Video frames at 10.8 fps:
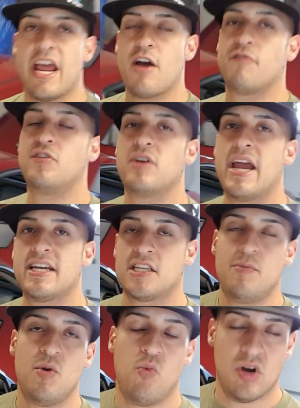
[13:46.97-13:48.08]
Now, if you're
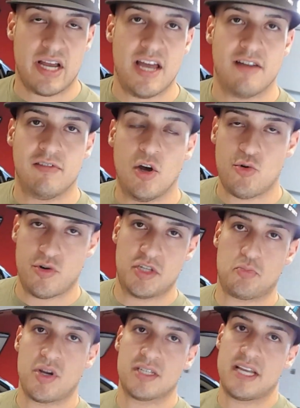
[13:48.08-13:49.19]
asking me what kind of lowering
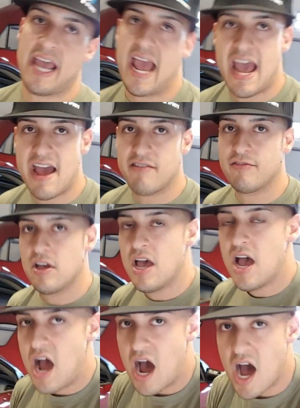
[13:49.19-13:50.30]
springs I have,
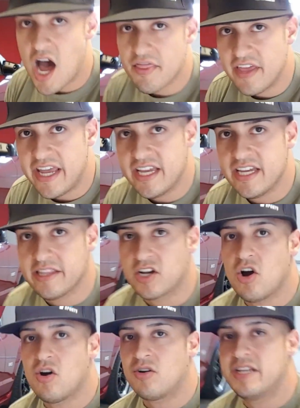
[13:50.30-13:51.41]

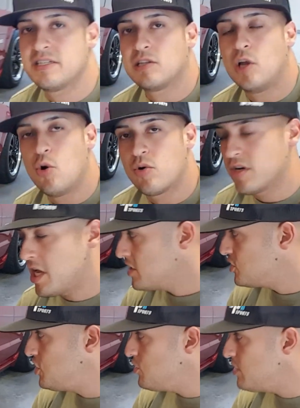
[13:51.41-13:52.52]
the car is lowered
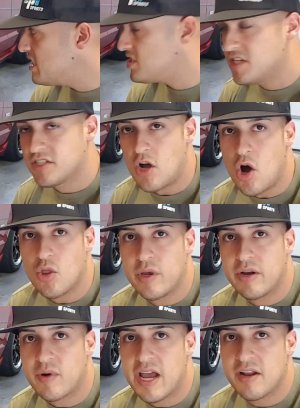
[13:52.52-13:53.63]
2 inches all the
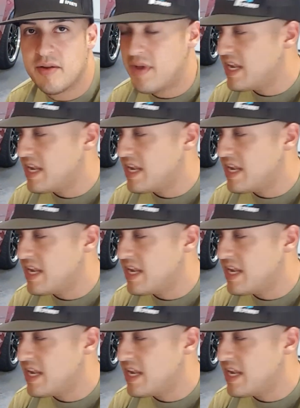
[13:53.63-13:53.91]
way around. It